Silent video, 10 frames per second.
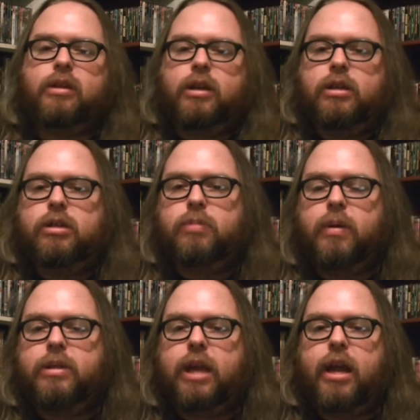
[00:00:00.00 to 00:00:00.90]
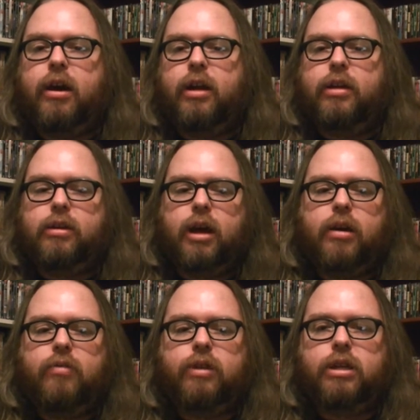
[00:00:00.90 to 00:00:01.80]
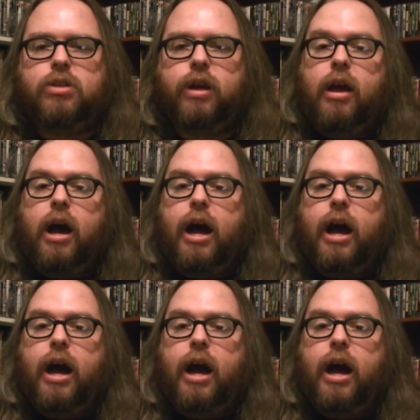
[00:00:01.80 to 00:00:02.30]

because you'll probably just hate on it and not really enjoy it.